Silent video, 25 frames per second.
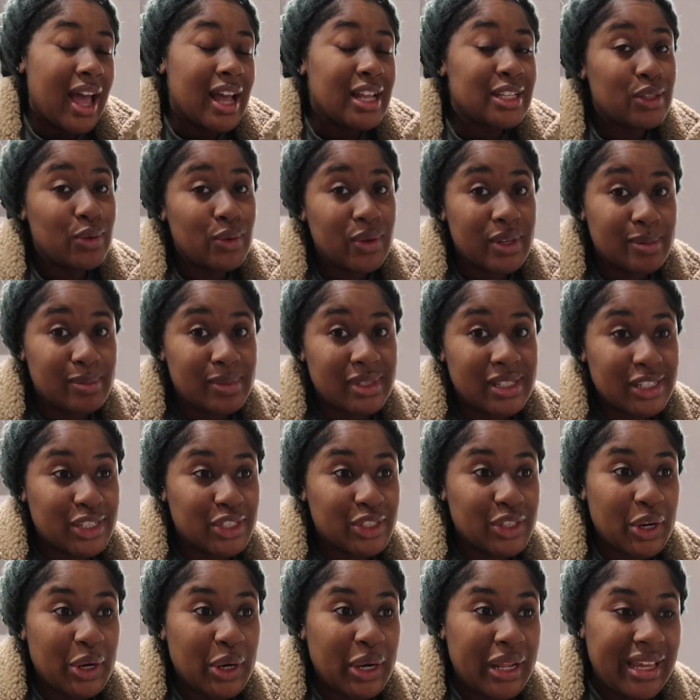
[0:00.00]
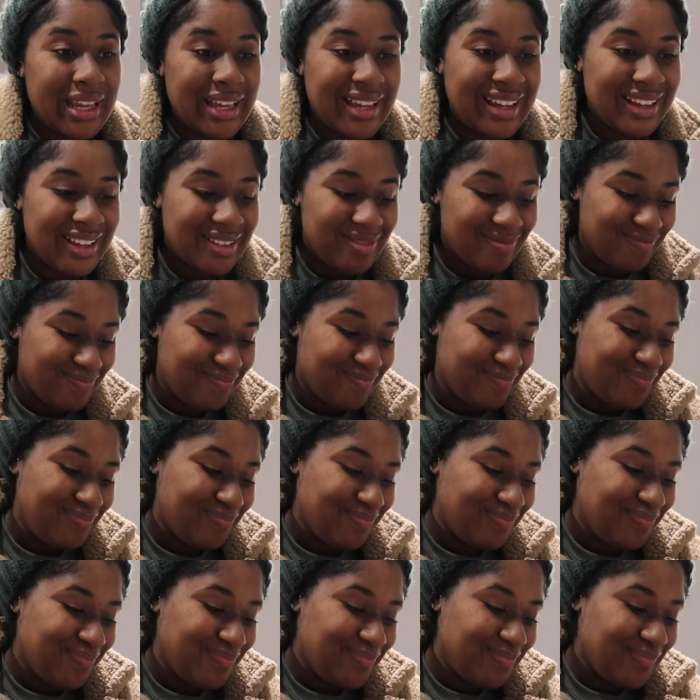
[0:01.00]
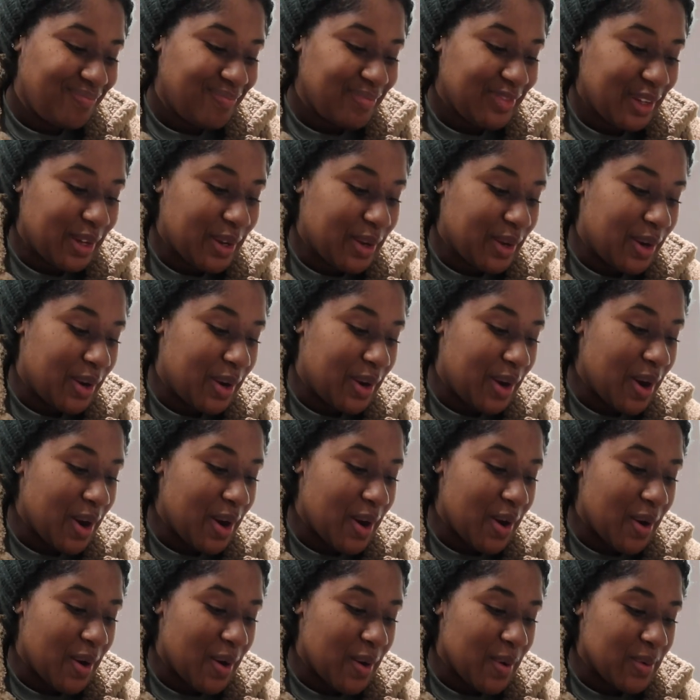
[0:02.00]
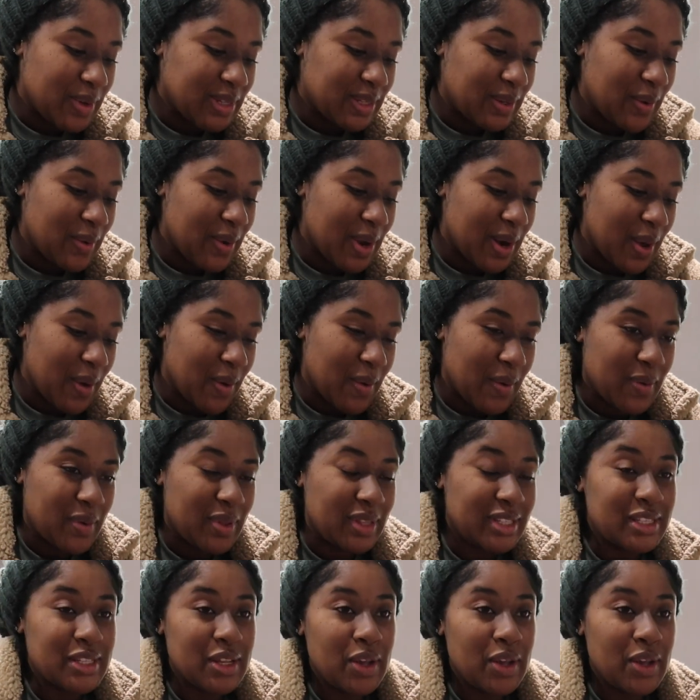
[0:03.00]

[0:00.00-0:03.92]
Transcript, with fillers: I told him 6.30. Mm, girl, what's going on?